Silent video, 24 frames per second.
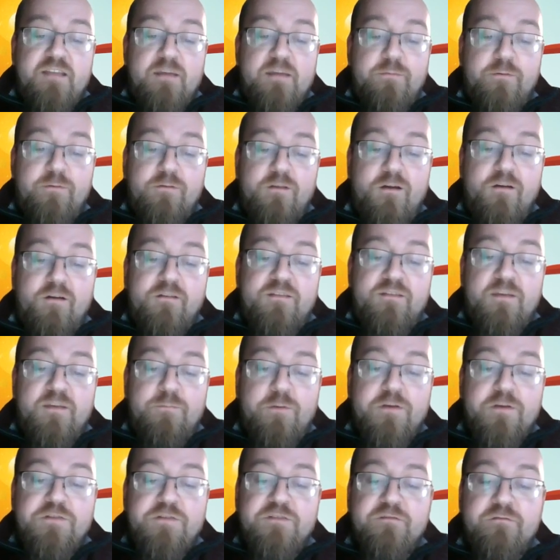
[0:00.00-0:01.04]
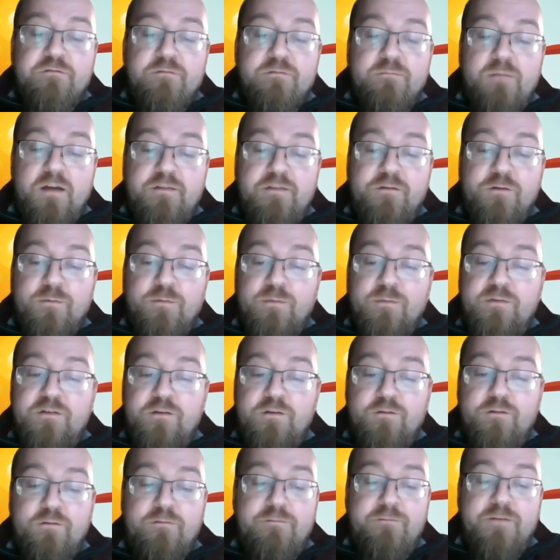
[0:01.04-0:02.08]
that prolonged separation from mother or
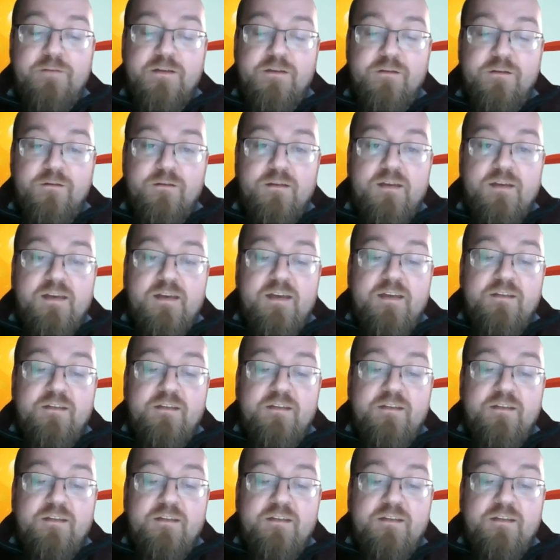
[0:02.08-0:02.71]
maternal figure